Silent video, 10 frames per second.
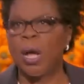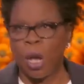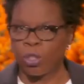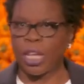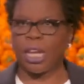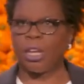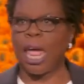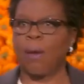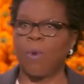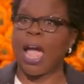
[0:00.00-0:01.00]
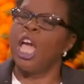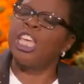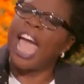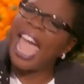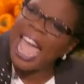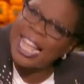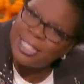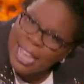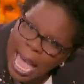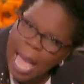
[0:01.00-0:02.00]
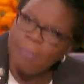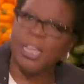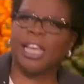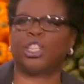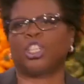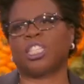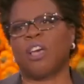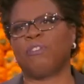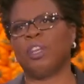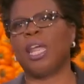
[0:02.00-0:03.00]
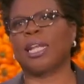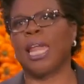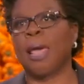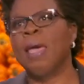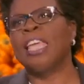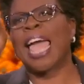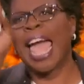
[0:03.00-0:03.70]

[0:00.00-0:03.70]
wasn't going to say your name right. You had time to get yourself a nickname. You